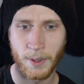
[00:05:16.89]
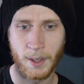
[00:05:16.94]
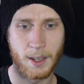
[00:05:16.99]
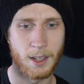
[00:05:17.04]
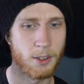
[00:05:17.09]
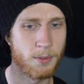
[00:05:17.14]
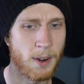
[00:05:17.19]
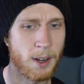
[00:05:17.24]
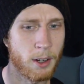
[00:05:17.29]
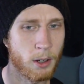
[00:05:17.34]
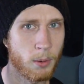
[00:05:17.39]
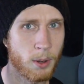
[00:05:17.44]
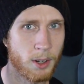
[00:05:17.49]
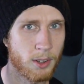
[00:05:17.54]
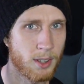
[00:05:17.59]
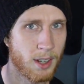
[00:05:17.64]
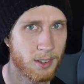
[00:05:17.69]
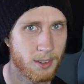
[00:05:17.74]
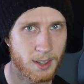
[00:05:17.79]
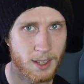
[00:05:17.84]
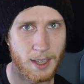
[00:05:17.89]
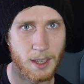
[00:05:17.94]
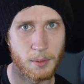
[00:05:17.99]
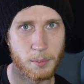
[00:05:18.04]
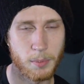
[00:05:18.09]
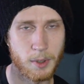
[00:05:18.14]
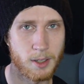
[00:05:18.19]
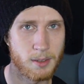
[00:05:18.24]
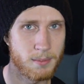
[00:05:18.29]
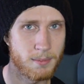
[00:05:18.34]
It's fair to criticize the game,
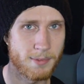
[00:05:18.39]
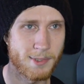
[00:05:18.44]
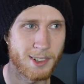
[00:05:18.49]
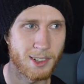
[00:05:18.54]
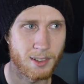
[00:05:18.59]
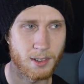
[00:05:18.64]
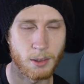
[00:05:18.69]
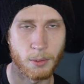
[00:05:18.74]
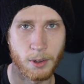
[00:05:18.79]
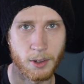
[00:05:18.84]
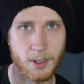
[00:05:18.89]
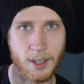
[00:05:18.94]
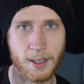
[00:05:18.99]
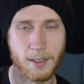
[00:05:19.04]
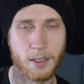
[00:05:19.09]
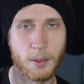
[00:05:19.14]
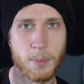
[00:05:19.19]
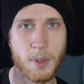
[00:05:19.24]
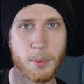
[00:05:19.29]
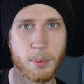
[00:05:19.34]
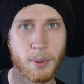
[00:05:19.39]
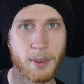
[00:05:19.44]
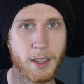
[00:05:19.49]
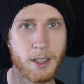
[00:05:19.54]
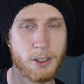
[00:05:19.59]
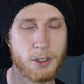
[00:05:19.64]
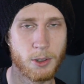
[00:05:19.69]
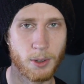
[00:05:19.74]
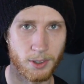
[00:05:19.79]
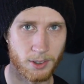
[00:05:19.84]
but just don't attack the people that
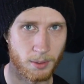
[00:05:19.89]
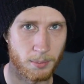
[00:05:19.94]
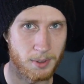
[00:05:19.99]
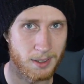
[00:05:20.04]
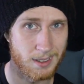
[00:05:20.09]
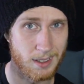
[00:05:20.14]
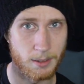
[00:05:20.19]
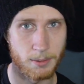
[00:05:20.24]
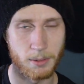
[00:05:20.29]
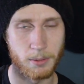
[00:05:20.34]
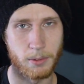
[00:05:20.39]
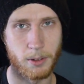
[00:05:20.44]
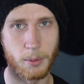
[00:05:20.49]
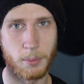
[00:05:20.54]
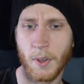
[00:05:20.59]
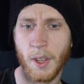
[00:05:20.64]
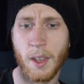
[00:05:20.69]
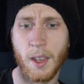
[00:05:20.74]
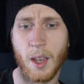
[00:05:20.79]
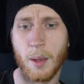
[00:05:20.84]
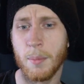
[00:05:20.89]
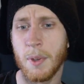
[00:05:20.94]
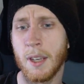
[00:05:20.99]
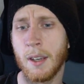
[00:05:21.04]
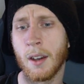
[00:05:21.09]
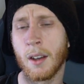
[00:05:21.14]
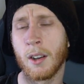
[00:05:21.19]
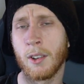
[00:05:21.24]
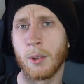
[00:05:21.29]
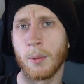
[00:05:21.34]
enjoy something different from you. I'm being
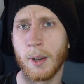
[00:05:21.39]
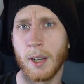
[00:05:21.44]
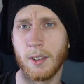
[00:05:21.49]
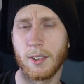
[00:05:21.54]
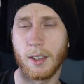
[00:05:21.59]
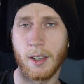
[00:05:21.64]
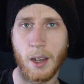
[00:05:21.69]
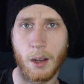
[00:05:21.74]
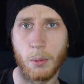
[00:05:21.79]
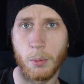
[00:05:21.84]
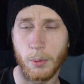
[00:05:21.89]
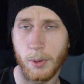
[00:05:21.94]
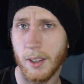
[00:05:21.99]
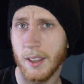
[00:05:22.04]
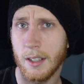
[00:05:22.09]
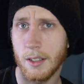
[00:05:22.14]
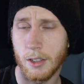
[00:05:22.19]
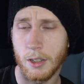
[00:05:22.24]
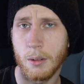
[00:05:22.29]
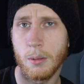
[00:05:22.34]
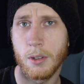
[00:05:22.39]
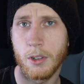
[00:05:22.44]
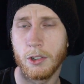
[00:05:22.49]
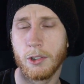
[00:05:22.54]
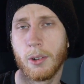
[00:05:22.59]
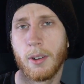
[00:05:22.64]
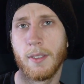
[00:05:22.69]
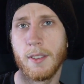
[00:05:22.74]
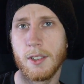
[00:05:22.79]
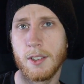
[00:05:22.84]
honest when I say I really do
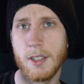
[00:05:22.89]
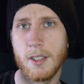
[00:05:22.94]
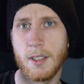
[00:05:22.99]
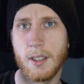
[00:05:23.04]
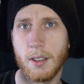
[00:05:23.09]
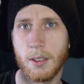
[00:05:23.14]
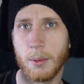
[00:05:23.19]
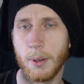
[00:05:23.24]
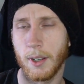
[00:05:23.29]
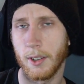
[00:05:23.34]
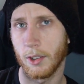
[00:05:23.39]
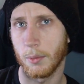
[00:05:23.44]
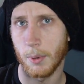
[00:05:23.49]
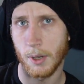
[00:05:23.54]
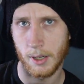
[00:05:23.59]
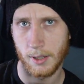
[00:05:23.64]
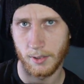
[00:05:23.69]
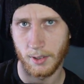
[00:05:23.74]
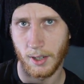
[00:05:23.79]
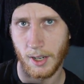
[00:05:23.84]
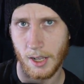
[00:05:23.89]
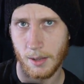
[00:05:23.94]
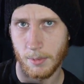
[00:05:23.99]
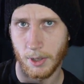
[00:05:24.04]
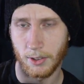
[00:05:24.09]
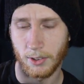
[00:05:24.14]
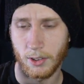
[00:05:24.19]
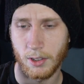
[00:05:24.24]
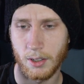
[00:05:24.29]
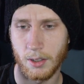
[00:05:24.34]
enjoy the GT3 experience in
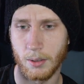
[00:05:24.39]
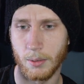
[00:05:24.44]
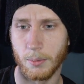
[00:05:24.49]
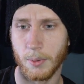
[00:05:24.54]
AMS2.